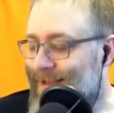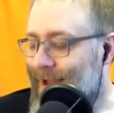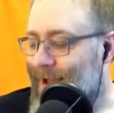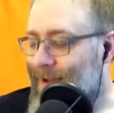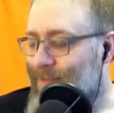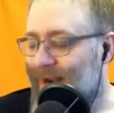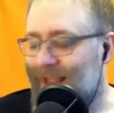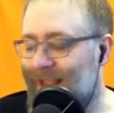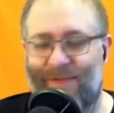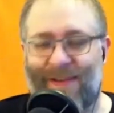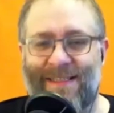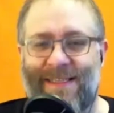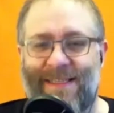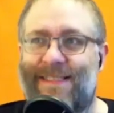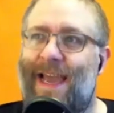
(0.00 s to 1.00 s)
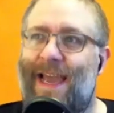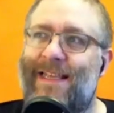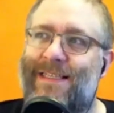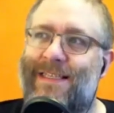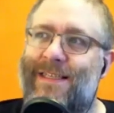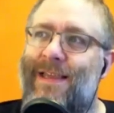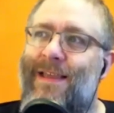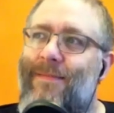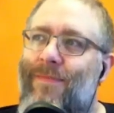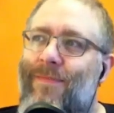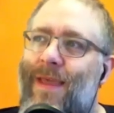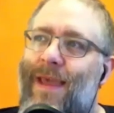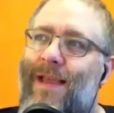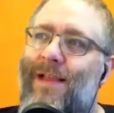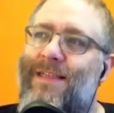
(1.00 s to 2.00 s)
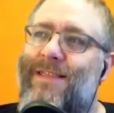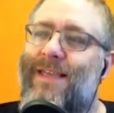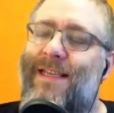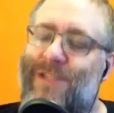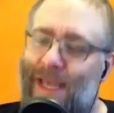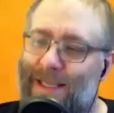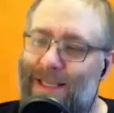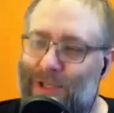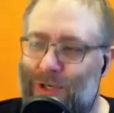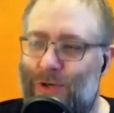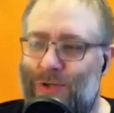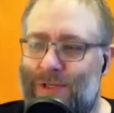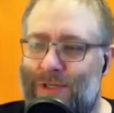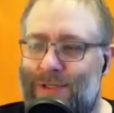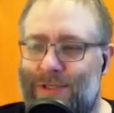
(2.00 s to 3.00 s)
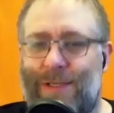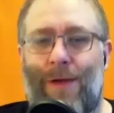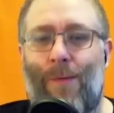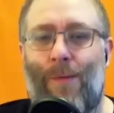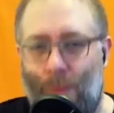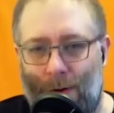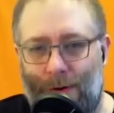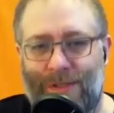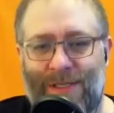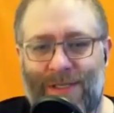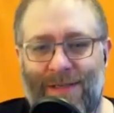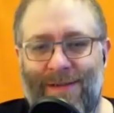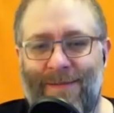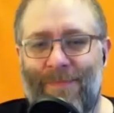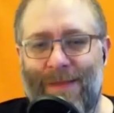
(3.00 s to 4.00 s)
but it's fascinating, and it's like I say, it's good to know what.